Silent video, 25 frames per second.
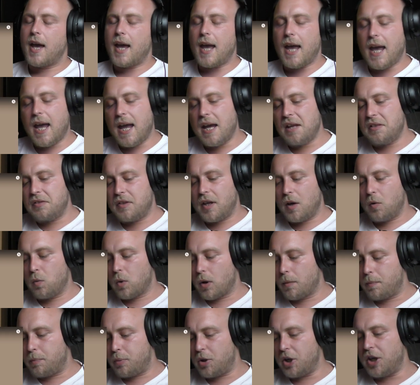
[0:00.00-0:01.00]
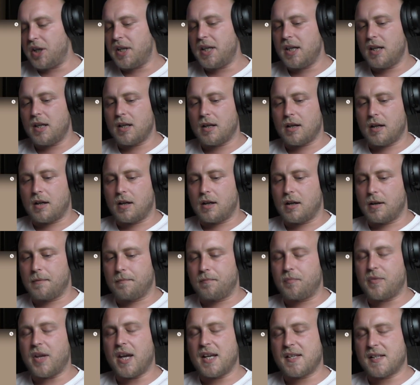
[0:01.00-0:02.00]
And they were pretty,
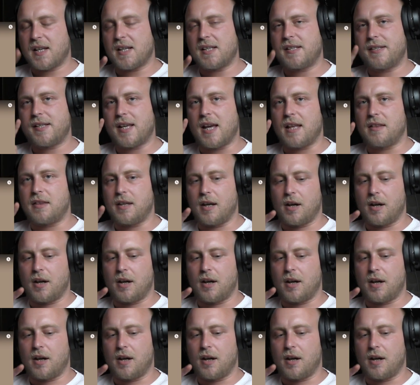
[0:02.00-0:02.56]
as I said,